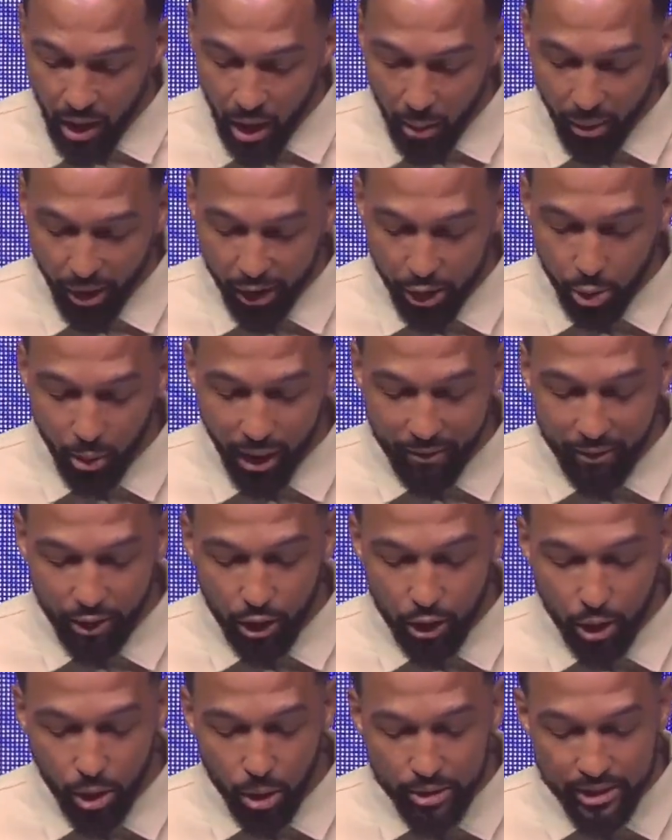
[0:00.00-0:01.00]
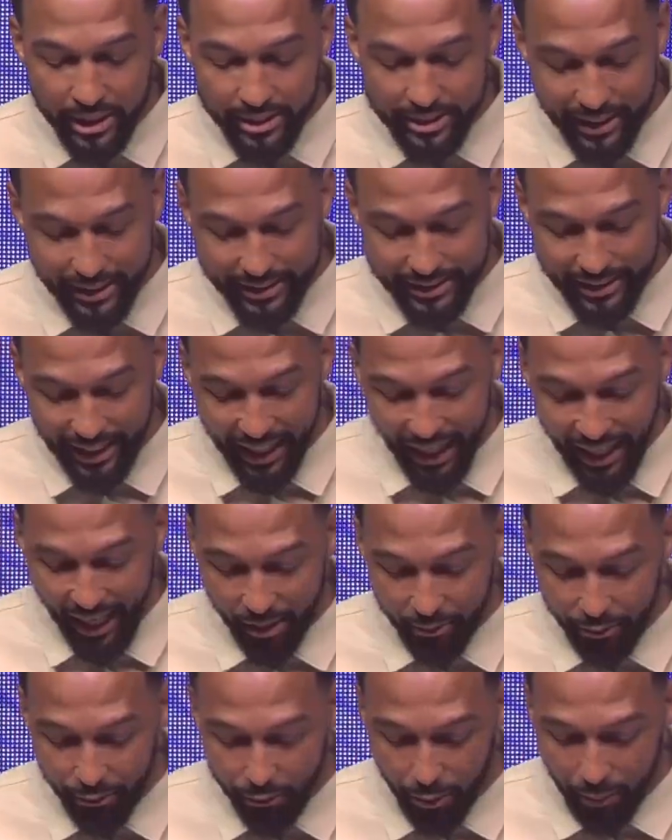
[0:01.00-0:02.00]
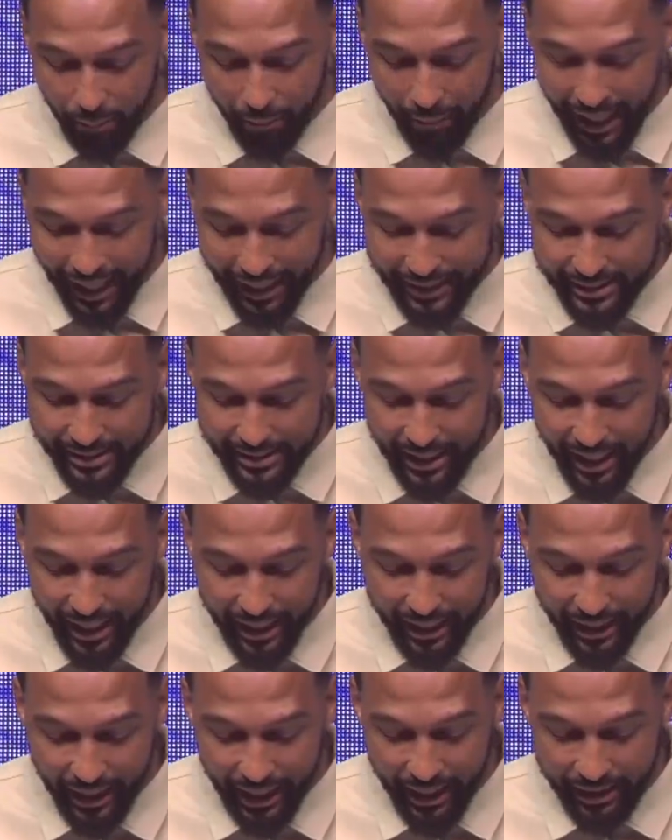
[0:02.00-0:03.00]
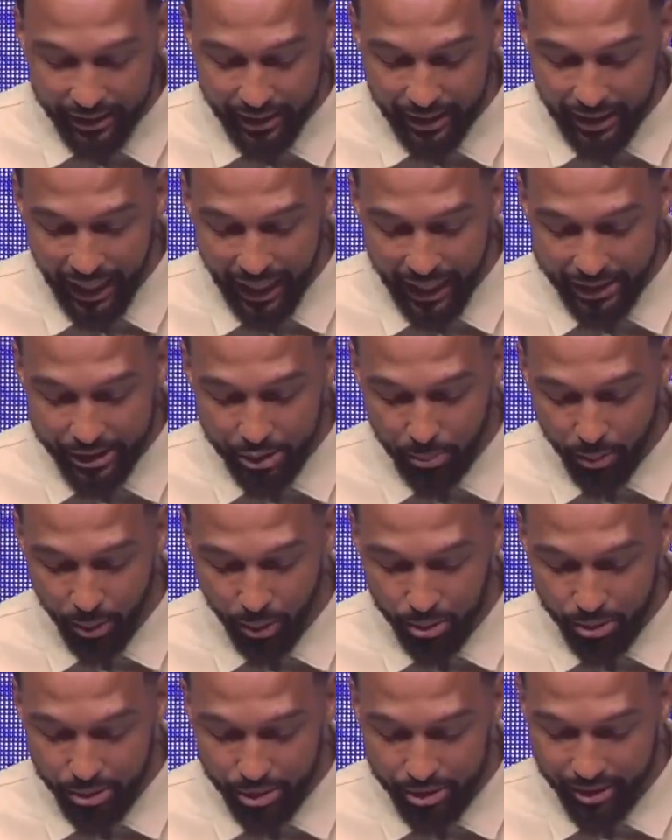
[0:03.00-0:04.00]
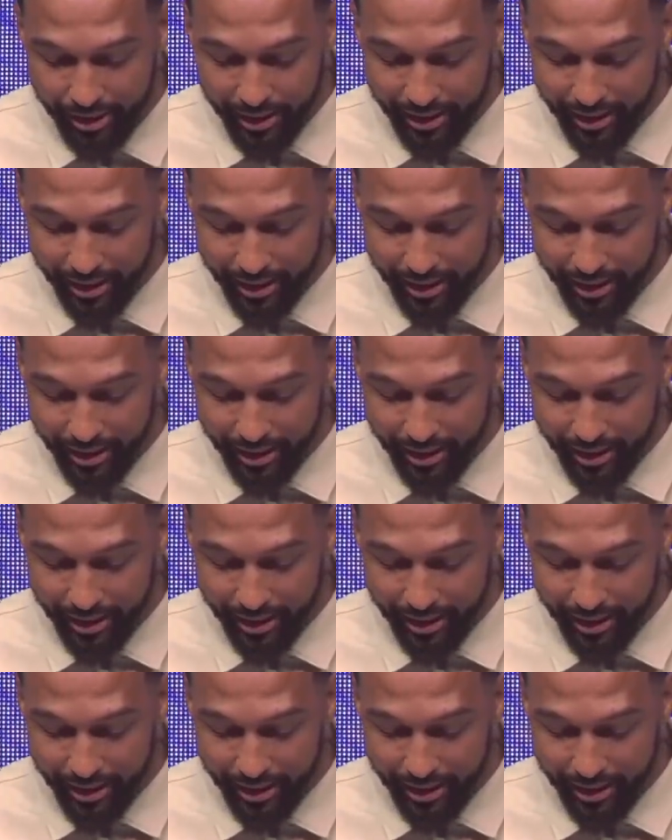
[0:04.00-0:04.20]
But whoever loses his life for my sake and the gospel's